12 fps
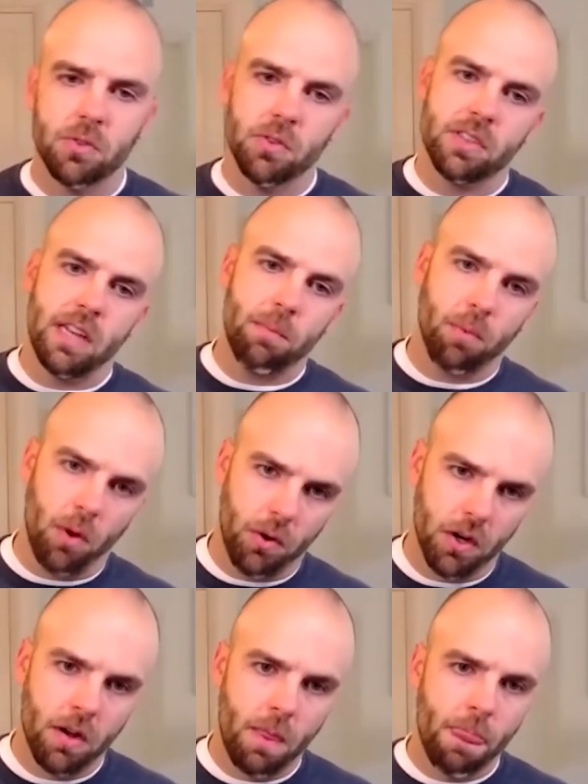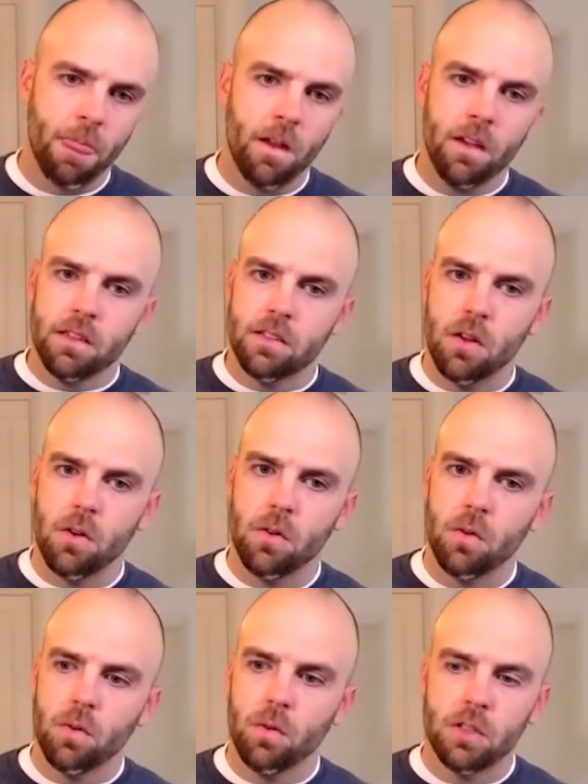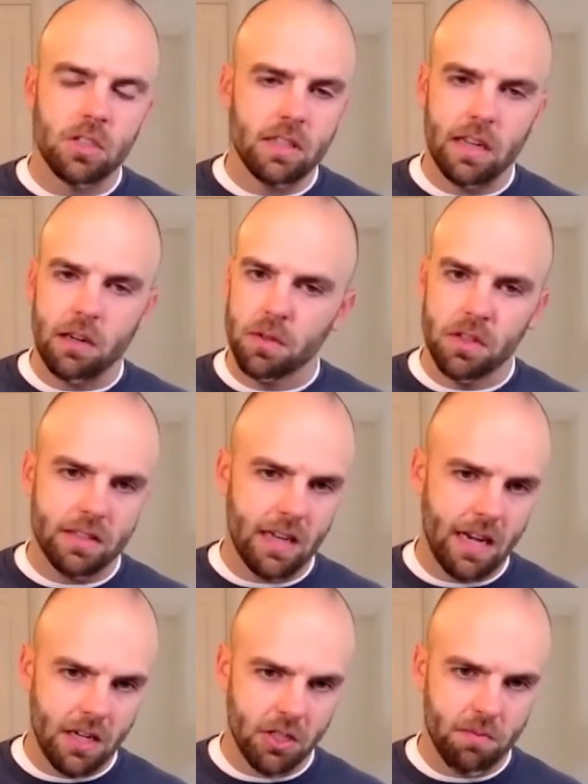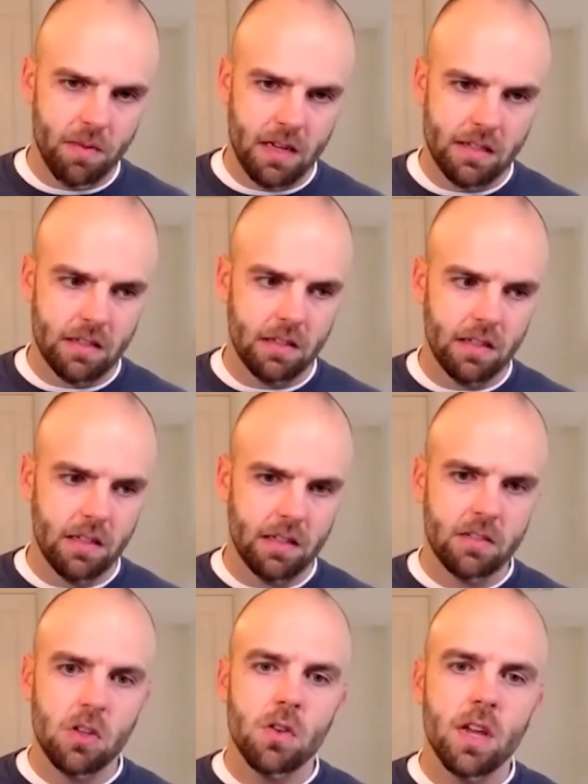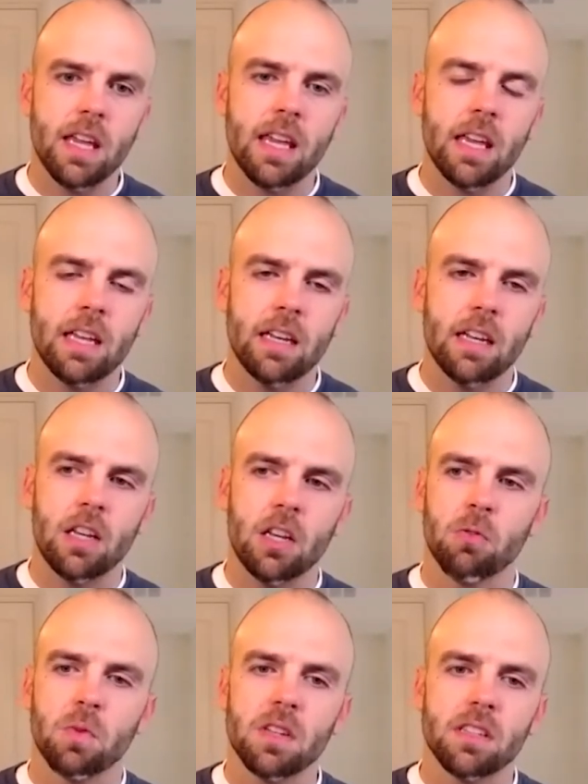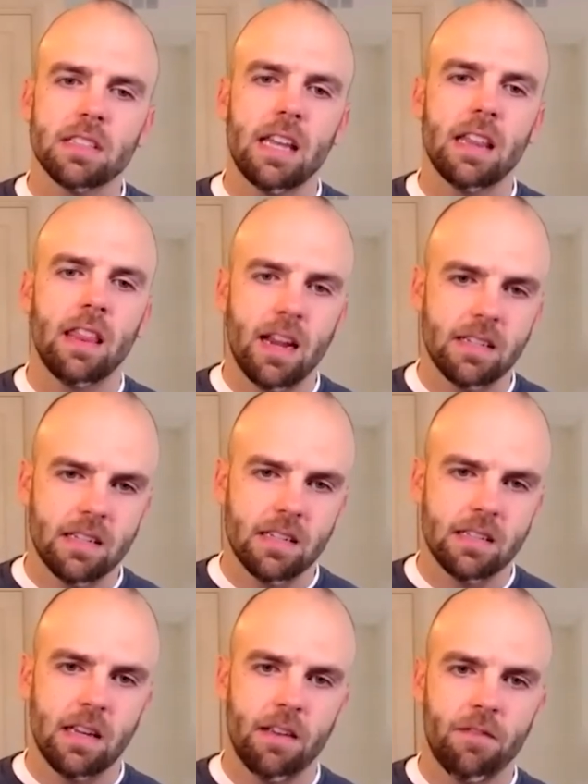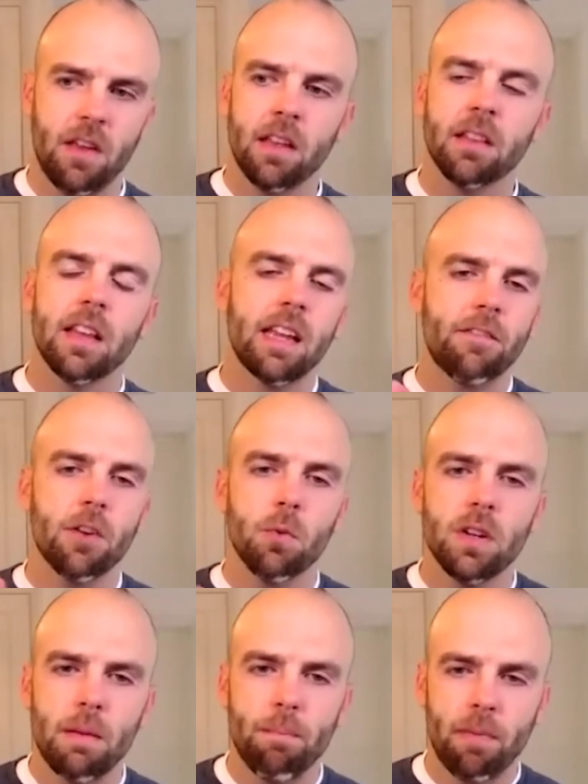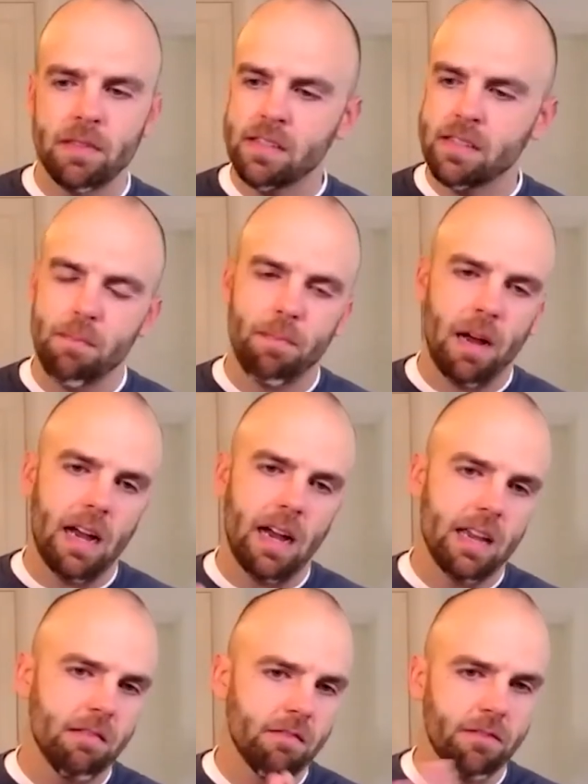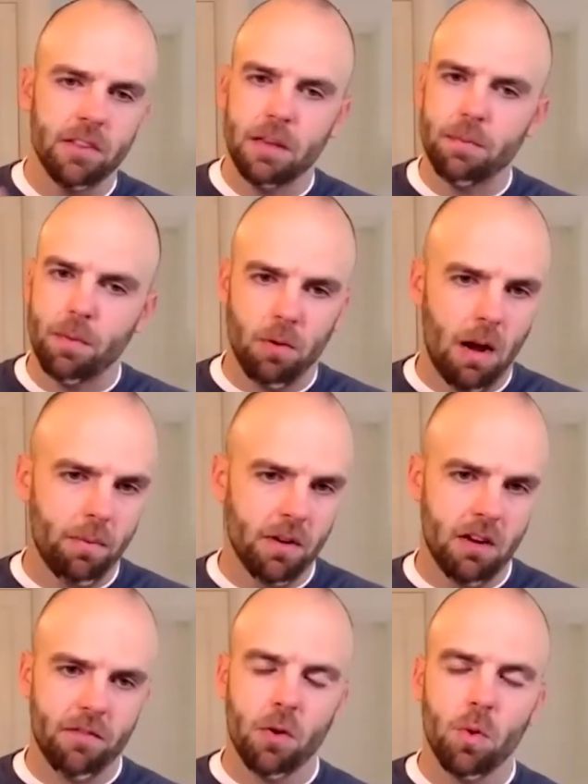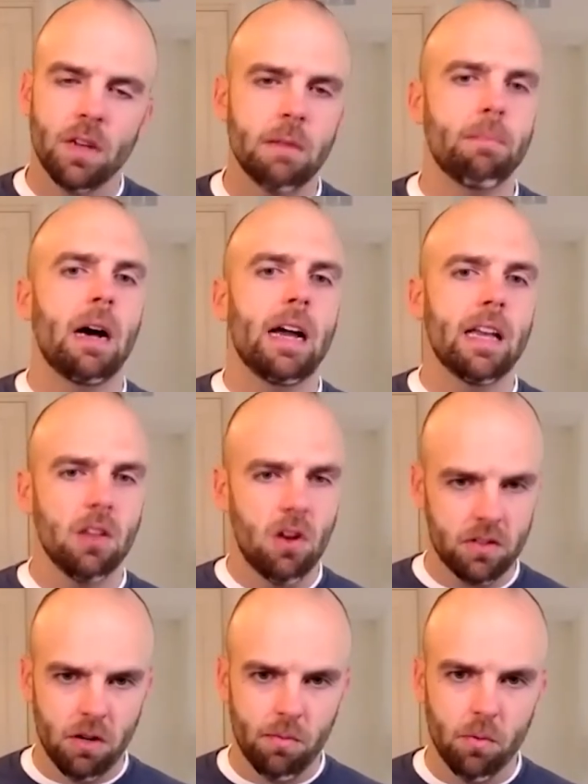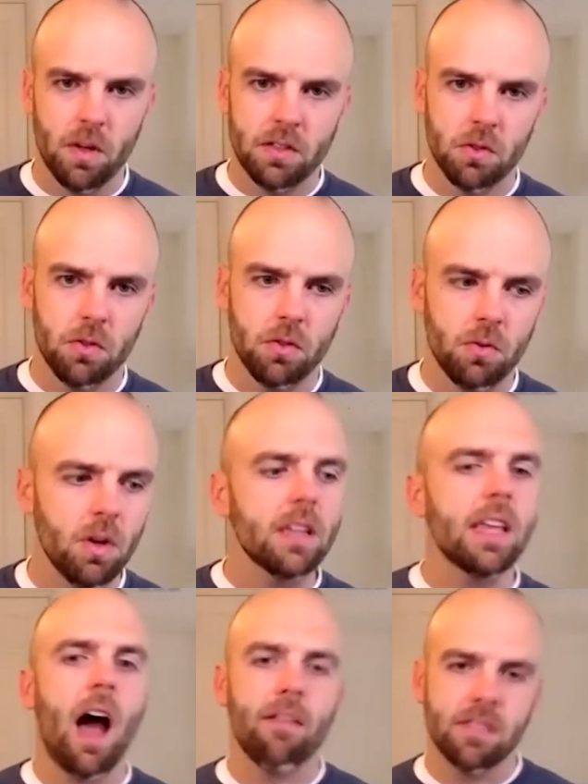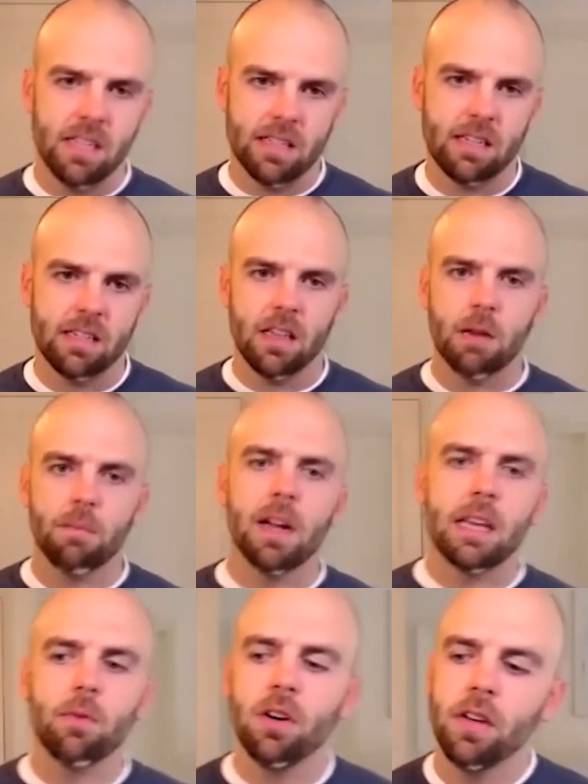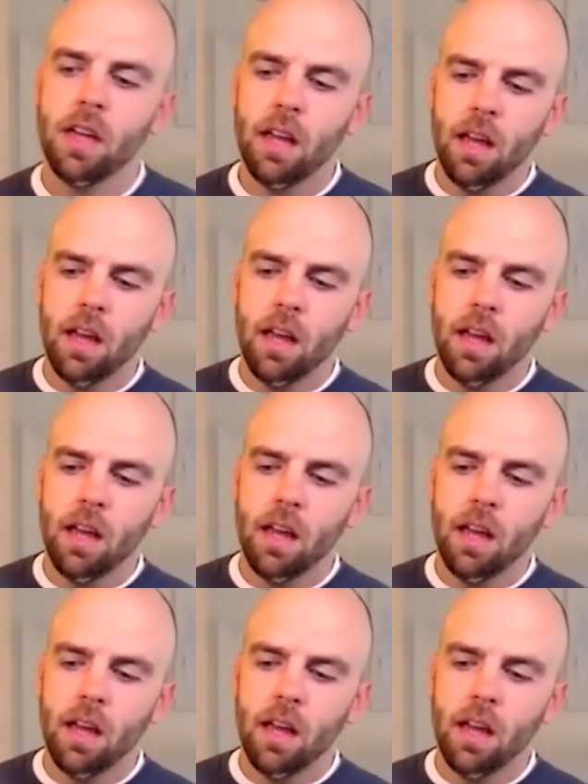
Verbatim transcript: real estate broker. So which is like a real estate agent basically. So you could get your real estate license if, like if you're wanting to let's say buy and flip a property, if you're wanting to buy a long-term rental, well obviously it takes a lot of money. Well,